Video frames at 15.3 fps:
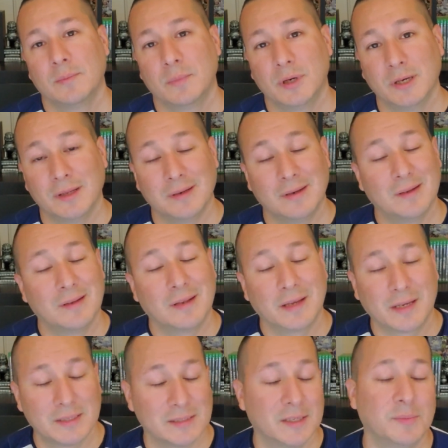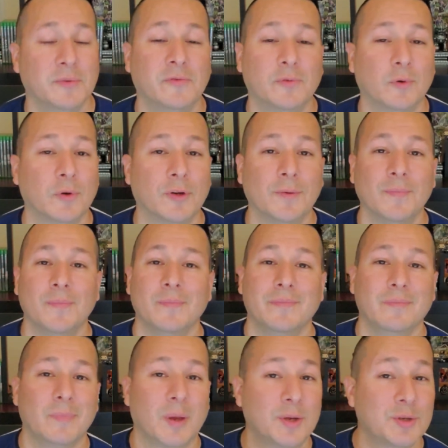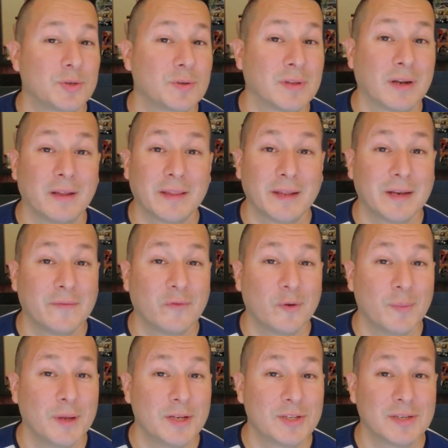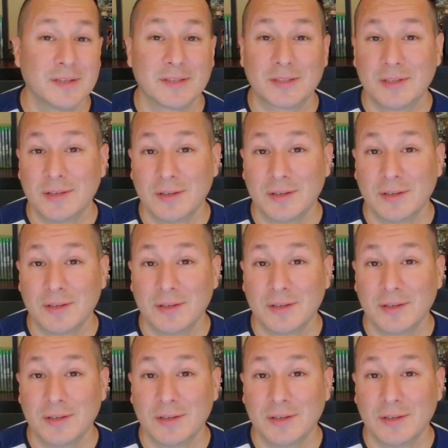But like I said before, make sure that all that information is